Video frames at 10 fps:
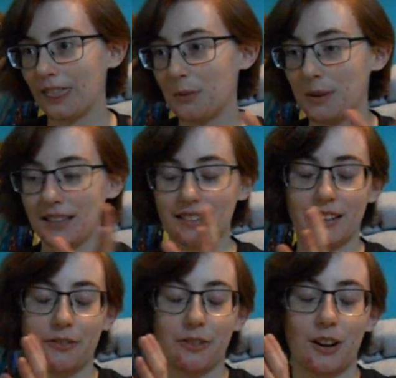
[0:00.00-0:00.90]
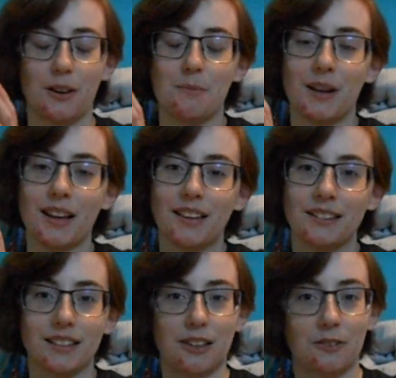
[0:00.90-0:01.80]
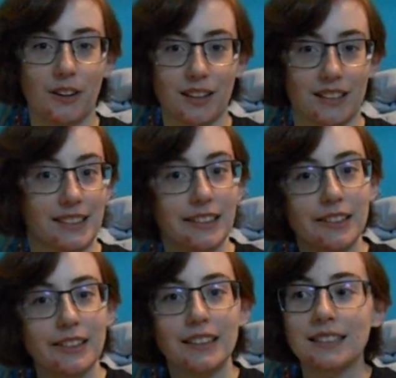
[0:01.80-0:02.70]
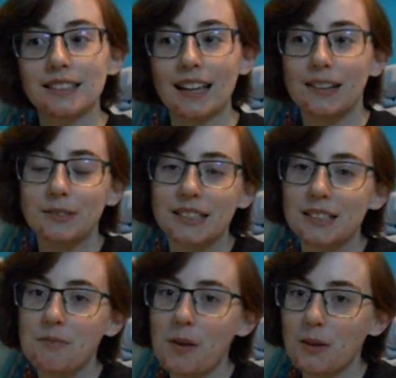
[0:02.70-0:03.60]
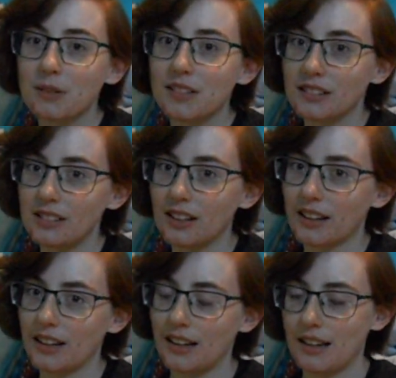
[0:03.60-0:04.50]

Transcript: the Beastly from the Nelvana series was supposed to look.